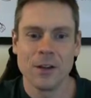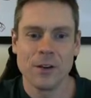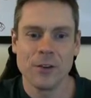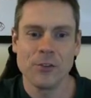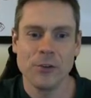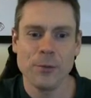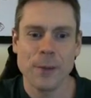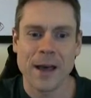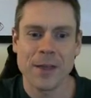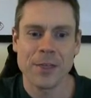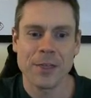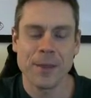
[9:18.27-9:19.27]
to
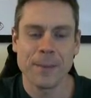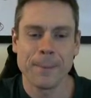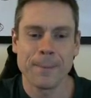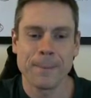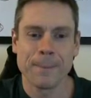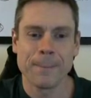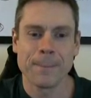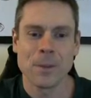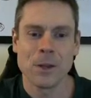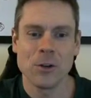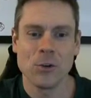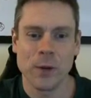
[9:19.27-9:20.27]
math
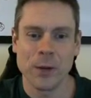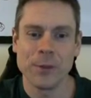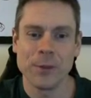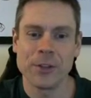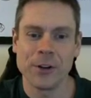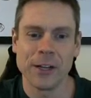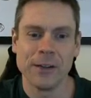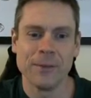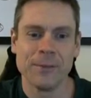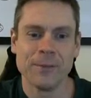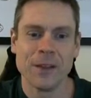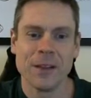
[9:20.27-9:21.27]
2130,
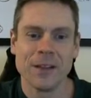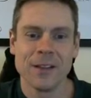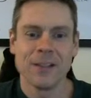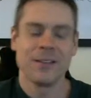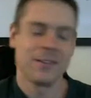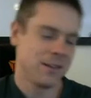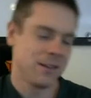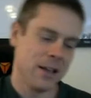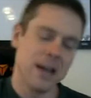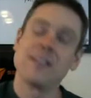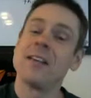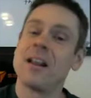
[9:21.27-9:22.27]

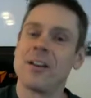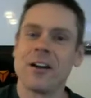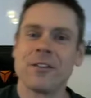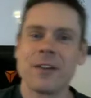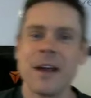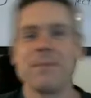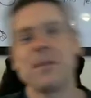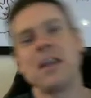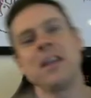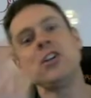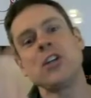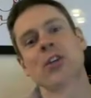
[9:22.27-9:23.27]
etc., right?
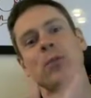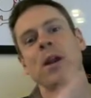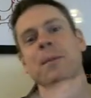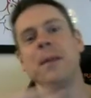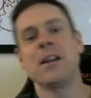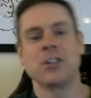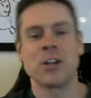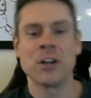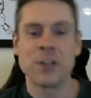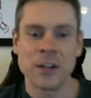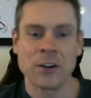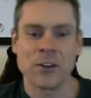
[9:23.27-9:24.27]
You just want to make sure
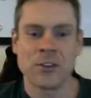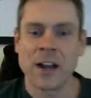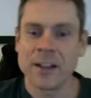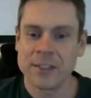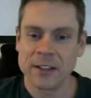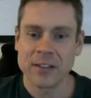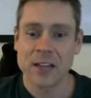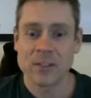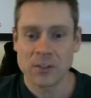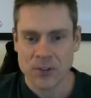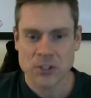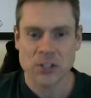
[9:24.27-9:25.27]
that you're designing things as
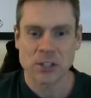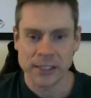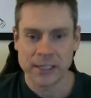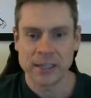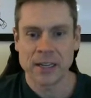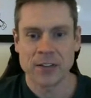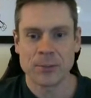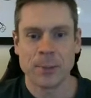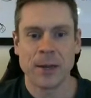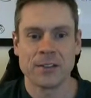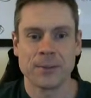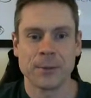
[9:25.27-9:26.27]
efficiently as
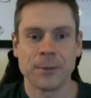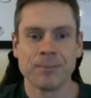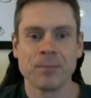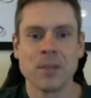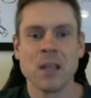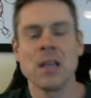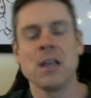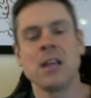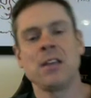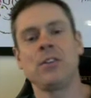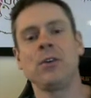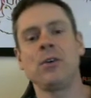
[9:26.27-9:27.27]
possible.
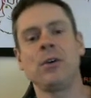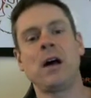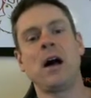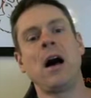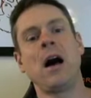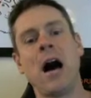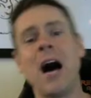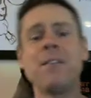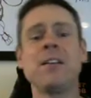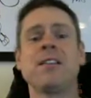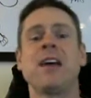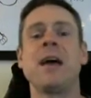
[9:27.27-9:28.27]
So
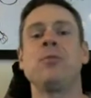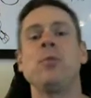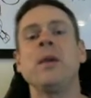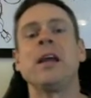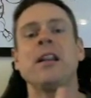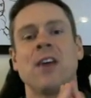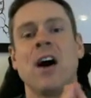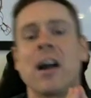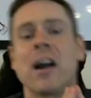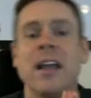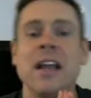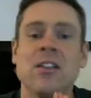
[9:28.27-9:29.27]
oftentimes we can
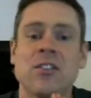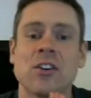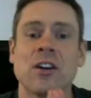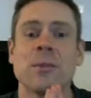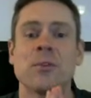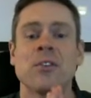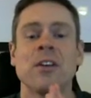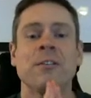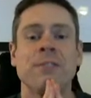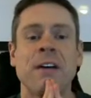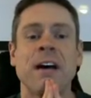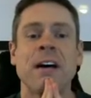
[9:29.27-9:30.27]
talk in terms
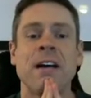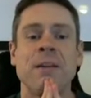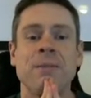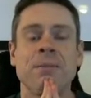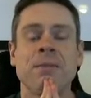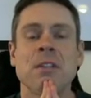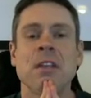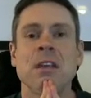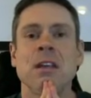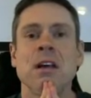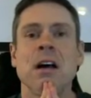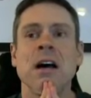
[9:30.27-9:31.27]
of a
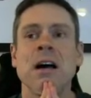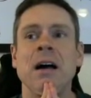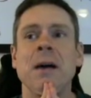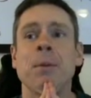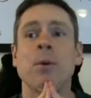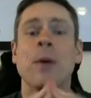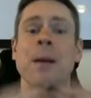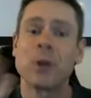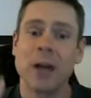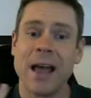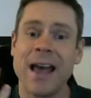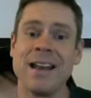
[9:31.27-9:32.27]
parameter
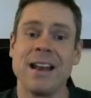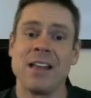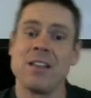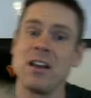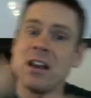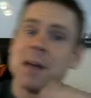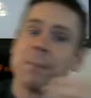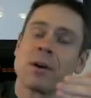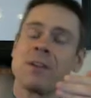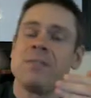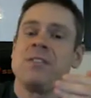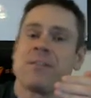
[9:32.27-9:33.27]
n and the number
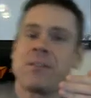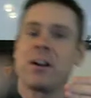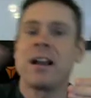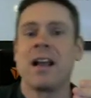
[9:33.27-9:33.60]
of different